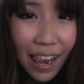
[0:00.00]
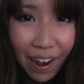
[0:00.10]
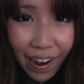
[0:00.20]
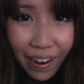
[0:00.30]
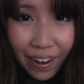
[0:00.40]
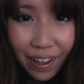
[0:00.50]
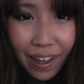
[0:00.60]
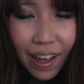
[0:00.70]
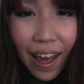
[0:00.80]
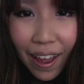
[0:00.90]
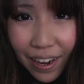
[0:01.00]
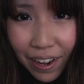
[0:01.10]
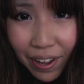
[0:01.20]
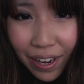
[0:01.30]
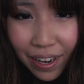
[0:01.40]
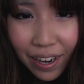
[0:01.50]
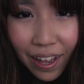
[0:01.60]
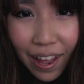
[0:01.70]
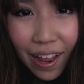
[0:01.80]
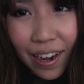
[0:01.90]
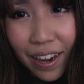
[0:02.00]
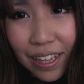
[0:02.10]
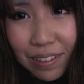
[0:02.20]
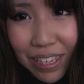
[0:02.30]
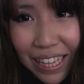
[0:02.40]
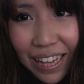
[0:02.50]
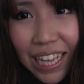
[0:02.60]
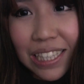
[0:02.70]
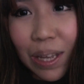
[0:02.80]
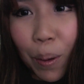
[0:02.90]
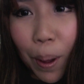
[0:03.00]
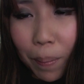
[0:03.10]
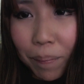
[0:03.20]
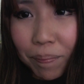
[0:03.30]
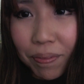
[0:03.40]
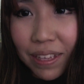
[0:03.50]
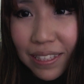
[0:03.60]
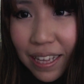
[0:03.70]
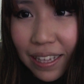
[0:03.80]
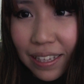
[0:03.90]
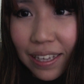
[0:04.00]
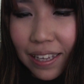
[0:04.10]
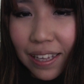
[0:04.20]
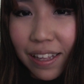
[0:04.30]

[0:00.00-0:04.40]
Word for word: learn how to do it, and it's really late, so I'm slightly